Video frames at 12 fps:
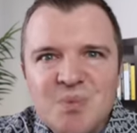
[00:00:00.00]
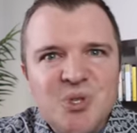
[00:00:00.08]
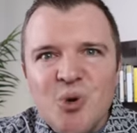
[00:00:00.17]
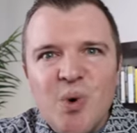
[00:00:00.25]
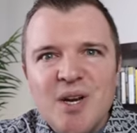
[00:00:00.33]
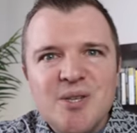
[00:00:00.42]

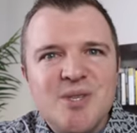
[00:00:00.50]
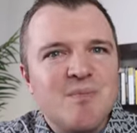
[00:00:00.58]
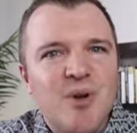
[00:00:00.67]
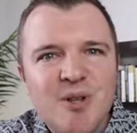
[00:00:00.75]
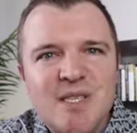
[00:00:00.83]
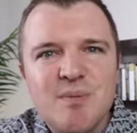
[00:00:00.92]
So, what is the
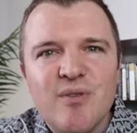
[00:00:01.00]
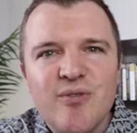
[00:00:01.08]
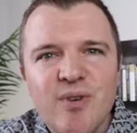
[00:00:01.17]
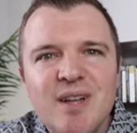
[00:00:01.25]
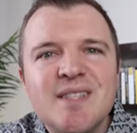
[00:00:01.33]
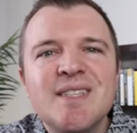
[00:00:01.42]
multiple
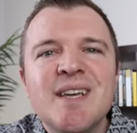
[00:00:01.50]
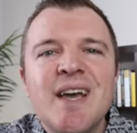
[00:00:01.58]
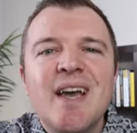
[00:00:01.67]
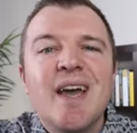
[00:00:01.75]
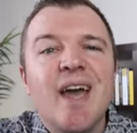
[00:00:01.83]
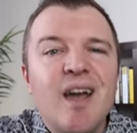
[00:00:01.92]
front?
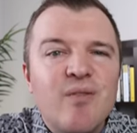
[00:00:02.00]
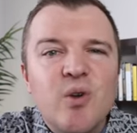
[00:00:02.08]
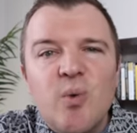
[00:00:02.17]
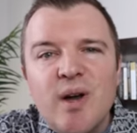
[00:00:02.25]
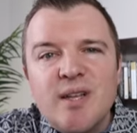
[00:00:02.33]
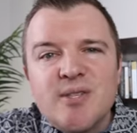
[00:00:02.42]

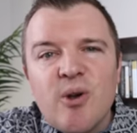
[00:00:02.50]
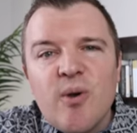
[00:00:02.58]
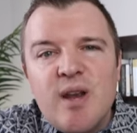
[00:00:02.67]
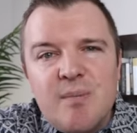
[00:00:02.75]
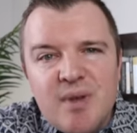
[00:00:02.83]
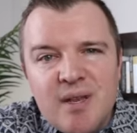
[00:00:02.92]
everyone has
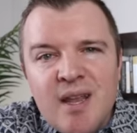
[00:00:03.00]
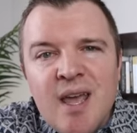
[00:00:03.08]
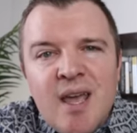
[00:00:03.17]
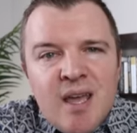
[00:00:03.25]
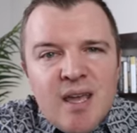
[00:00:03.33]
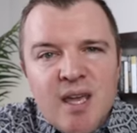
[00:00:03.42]
already been
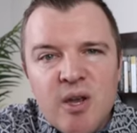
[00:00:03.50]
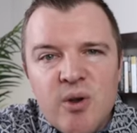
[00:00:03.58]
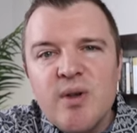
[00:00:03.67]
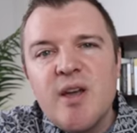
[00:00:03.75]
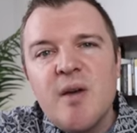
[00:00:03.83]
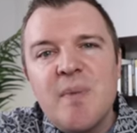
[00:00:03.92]

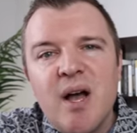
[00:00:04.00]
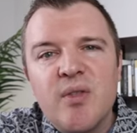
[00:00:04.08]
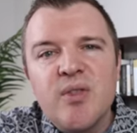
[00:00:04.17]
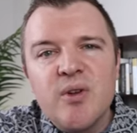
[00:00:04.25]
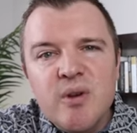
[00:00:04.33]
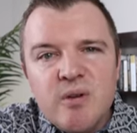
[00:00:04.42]
hearing
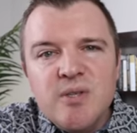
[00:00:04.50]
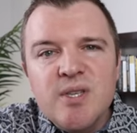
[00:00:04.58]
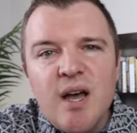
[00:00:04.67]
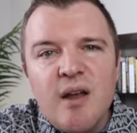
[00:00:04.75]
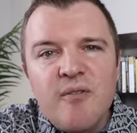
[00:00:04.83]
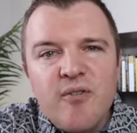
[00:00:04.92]
about the
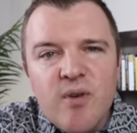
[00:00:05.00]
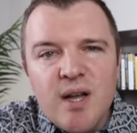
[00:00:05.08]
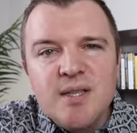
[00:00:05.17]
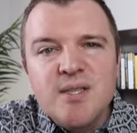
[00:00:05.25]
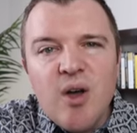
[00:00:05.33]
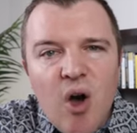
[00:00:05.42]
Kherson
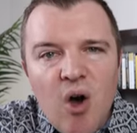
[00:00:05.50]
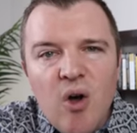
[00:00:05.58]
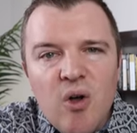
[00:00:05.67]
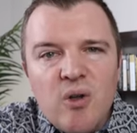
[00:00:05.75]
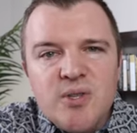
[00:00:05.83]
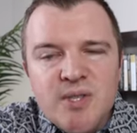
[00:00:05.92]
front
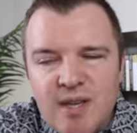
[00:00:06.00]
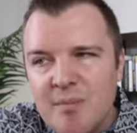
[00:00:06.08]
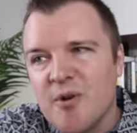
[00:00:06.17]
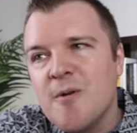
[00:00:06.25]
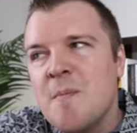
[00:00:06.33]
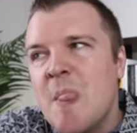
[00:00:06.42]
all
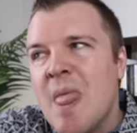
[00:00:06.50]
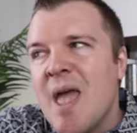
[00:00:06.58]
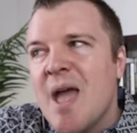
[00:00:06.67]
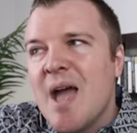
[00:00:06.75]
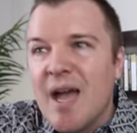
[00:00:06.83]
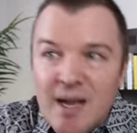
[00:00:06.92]
summer,
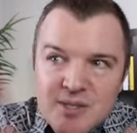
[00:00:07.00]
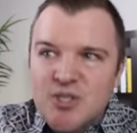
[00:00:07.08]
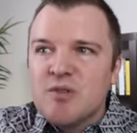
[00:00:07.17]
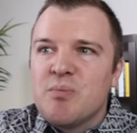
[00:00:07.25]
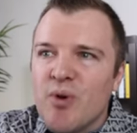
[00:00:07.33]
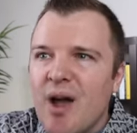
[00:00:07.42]
and
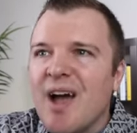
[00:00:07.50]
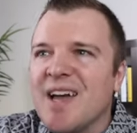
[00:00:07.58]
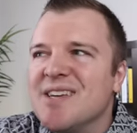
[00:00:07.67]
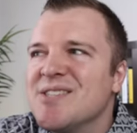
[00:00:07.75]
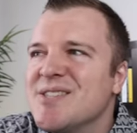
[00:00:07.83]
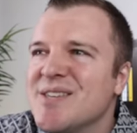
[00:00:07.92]

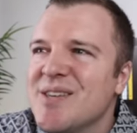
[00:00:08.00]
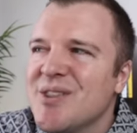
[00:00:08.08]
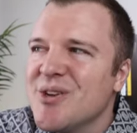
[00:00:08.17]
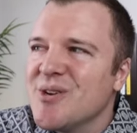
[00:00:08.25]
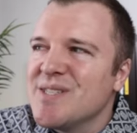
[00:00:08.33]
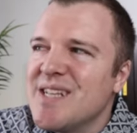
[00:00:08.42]
surprise,
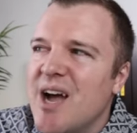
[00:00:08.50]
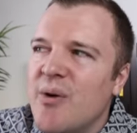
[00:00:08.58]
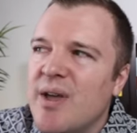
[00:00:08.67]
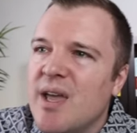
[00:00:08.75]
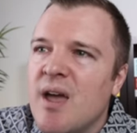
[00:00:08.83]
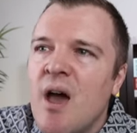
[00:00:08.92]
there is now
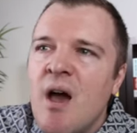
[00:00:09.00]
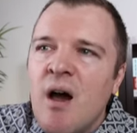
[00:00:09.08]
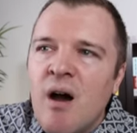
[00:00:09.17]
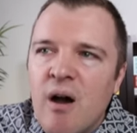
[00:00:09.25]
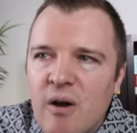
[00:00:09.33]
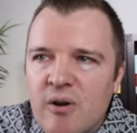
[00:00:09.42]
a
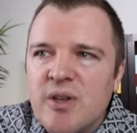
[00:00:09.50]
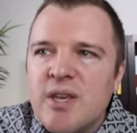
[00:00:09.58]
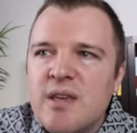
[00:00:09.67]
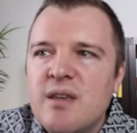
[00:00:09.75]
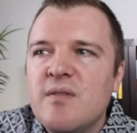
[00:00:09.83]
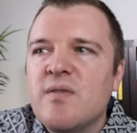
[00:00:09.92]

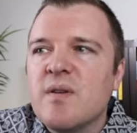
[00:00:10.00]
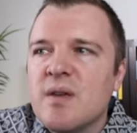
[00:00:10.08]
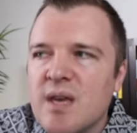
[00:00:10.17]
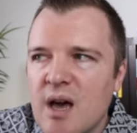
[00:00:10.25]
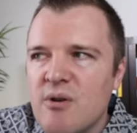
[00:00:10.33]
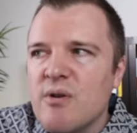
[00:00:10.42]
Kharkiv
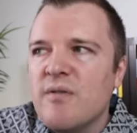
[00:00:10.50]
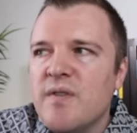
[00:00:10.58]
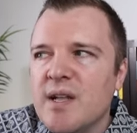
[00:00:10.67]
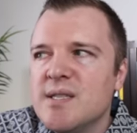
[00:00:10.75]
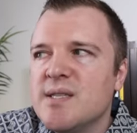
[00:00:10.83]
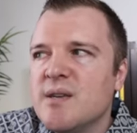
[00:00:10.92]

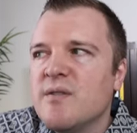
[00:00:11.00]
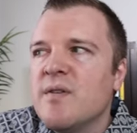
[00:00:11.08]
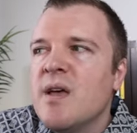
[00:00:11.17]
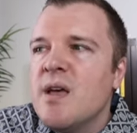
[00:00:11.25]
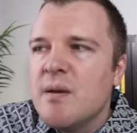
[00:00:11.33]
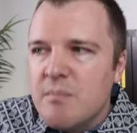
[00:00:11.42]
counteroffensive
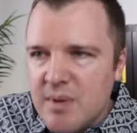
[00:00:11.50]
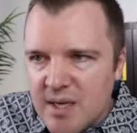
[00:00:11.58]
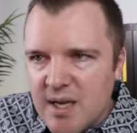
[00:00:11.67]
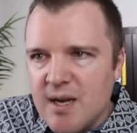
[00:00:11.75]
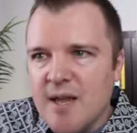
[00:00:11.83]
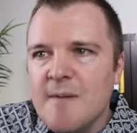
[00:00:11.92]

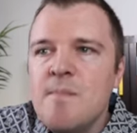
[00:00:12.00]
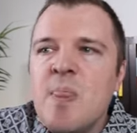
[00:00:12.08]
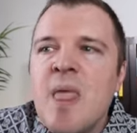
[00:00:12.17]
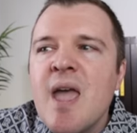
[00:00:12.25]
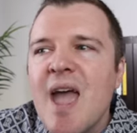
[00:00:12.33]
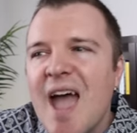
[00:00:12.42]
beginning,
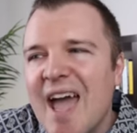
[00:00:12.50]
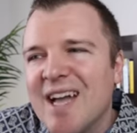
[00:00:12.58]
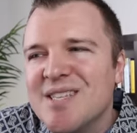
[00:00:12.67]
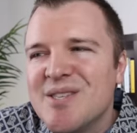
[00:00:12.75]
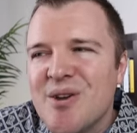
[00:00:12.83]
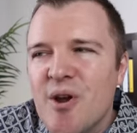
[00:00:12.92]

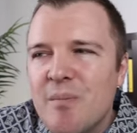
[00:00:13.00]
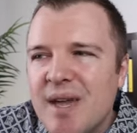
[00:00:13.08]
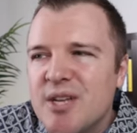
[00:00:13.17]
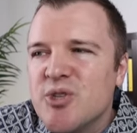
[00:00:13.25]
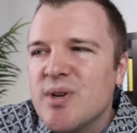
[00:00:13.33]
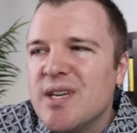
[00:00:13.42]
and there are
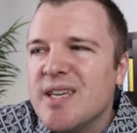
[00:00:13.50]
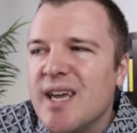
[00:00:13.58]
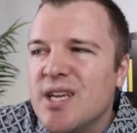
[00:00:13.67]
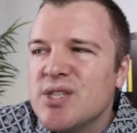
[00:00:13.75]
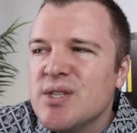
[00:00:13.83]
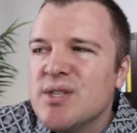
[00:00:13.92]
major
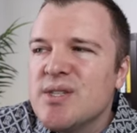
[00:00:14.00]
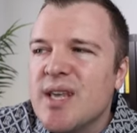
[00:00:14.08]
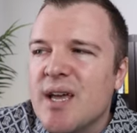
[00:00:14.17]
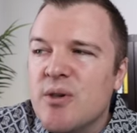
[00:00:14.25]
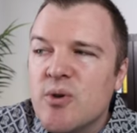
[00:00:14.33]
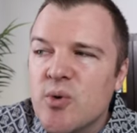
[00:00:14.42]
indications
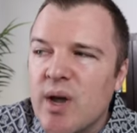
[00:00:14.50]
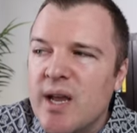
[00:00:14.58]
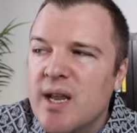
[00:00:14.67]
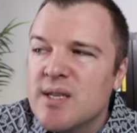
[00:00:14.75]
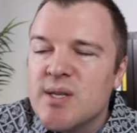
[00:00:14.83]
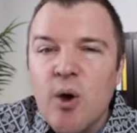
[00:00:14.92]
that Ukraine
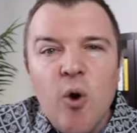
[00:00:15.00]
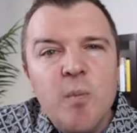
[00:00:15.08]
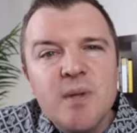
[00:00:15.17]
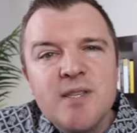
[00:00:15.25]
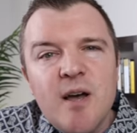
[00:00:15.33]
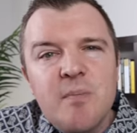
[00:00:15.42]
has
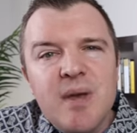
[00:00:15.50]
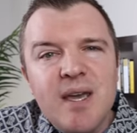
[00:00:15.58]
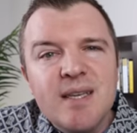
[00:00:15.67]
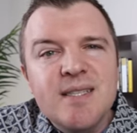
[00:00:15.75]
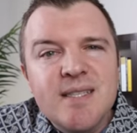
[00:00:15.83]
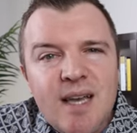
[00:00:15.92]
opened up
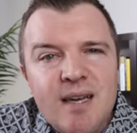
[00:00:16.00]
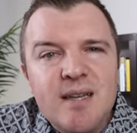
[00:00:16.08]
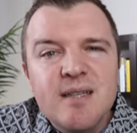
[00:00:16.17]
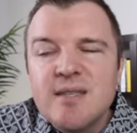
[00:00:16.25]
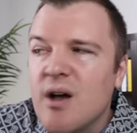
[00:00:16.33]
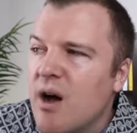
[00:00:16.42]
a
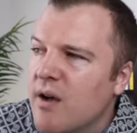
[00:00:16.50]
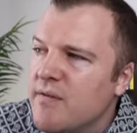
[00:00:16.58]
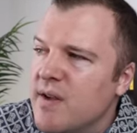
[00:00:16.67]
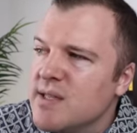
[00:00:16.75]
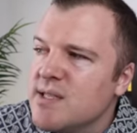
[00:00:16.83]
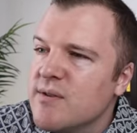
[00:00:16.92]
second
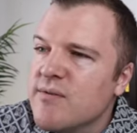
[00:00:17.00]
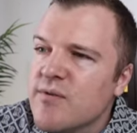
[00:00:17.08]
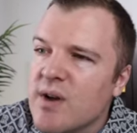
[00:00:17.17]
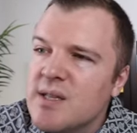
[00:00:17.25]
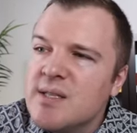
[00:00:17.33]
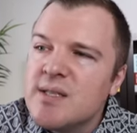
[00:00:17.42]
offensive
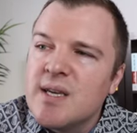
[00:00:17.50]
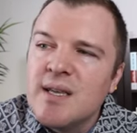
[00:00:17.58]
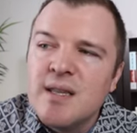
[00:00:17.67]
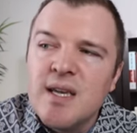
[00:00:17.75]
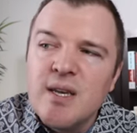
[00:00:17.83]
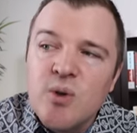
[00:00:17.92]
front
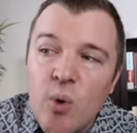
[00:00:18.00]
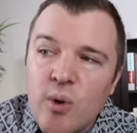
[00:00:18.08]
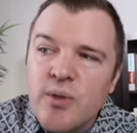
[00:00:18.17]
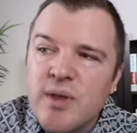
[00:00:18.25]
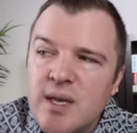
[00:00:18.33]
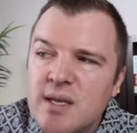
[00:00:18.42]
in the
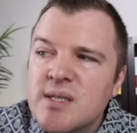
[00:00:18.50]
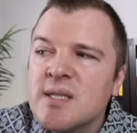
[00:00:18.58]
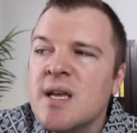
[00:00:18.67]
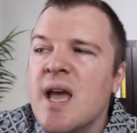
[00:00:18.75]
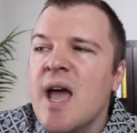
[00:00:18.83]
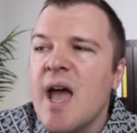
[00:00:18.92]

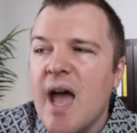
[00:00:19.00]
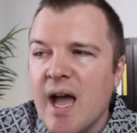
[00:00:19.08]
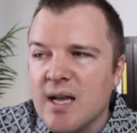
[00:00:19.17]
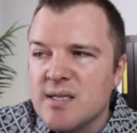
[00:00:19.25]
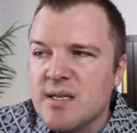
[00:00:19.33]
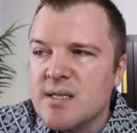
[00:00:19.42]
northeast
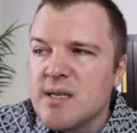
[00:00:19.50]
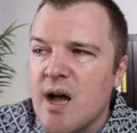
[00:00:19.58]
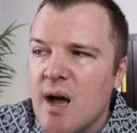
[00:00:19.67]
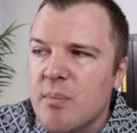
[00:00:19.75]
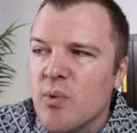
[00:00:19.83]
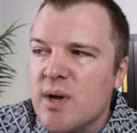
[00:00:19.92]
as its
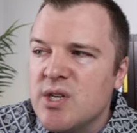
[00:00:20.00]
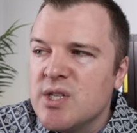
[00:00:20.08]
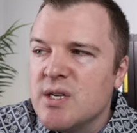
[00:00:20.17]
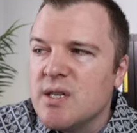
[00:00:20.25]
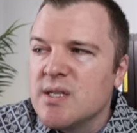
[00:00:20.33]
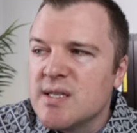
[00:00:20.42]

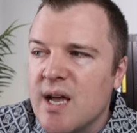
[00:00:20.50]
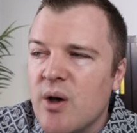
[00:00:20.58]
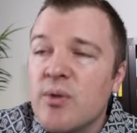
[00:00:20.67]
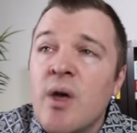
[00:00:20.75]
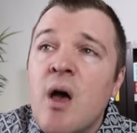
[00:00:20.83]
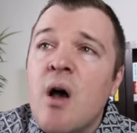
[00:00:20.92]
operation in the
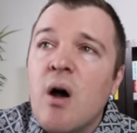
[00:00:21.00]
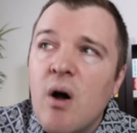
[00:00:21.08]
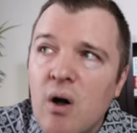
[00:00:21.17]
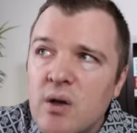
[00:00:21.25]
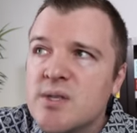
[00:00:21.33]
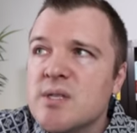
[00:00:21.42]
south
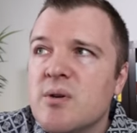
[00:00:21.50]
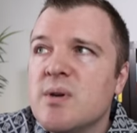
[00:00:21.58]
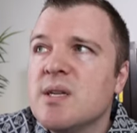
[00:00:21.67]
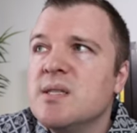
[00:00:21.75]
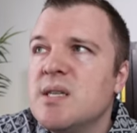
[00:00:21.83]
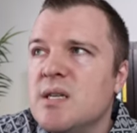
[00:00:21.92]
also
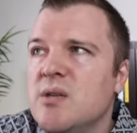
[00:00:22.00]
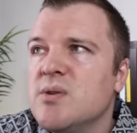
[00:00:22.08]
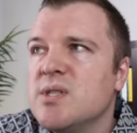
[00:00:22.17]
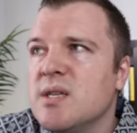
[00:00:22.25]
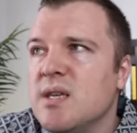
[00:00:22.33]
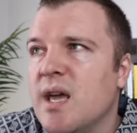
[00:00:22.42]

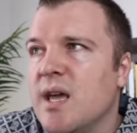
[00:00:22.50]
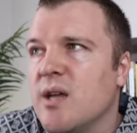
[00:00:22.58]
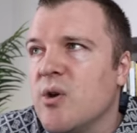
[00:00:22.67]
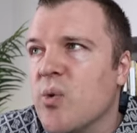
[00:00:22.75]
continues to gain